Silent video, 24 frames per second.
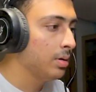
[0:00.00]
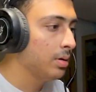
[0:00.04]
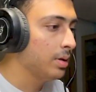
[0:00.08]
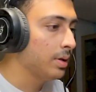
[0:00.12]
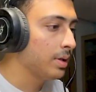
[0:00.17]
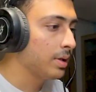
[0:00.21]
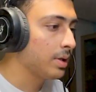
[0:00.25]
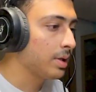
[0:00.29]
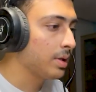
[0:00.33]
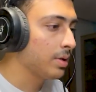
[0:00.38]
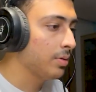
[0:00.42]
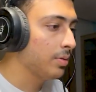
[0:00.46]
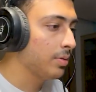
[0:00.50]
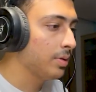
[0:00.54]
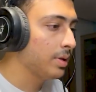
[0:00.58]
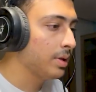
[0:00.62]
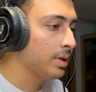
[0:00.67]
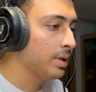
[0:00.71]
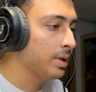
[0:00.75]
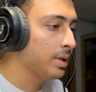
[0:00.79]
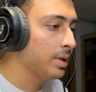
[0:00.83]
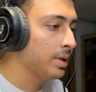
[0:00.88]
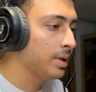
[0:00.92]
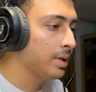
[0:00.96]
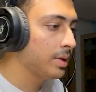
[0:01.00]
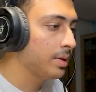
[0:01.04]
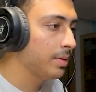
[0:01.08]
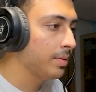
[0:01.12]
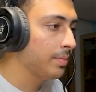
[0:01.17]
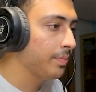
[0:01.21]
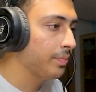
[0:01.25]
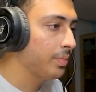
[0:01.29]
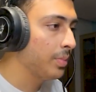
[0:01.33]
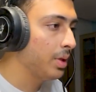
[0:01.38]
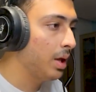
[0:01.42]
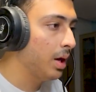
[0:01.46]
let's close this
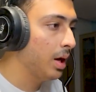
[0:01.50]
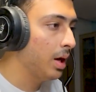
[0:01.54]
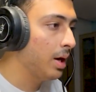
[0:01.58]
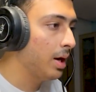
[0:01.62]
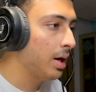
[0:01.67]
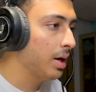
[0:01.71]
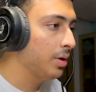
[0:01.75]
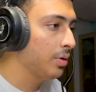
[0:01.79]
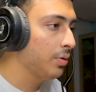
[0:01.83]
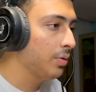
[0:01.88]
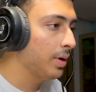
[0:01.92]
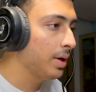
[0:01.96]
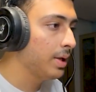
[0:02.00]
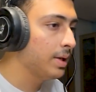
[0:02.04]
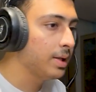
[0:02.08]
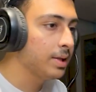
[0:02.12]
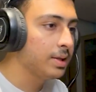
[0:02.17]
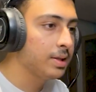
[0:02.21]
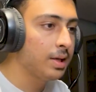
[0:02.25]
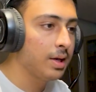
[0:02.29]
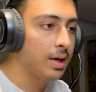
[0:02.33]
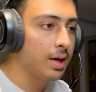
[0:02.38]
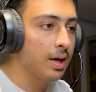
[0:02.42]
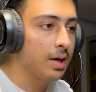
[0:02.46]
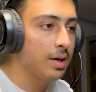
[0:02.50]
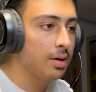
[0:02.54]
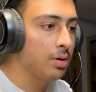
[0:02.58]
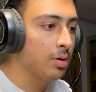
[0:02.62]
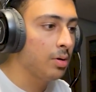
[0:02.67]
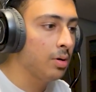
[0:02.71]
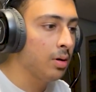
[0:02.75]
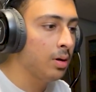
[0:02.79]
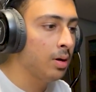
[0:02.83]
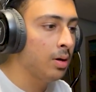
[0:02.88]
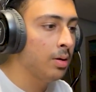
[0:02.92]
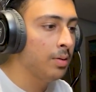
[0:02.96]
can i do anything at
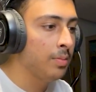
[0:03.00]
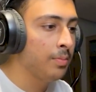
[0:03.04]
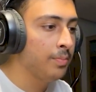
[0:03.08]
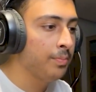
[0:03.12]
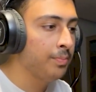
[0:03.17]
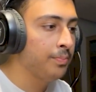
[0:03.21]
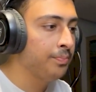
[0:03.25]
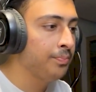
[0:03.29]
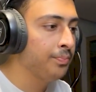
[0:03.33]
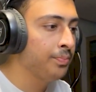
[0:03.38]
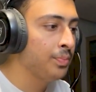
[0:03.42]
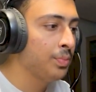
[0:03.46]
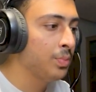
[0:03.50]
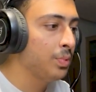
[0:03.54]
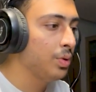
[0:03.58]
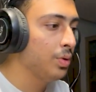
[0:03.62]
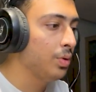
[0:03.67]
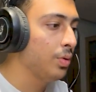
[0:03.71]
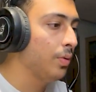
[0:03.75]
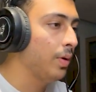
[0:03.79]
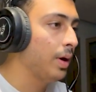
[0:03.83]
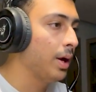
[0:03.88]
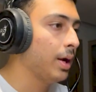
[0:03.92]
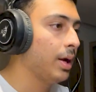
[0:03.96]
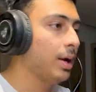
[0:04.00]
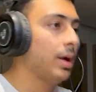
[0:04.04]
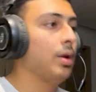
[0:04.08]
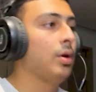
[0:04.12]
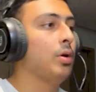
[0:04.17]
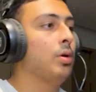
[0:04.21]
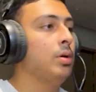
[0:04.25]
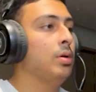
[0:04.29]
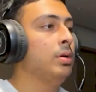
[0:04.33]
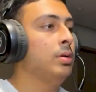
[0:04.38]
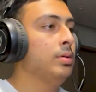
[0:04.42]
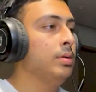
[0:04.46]
all no i cannot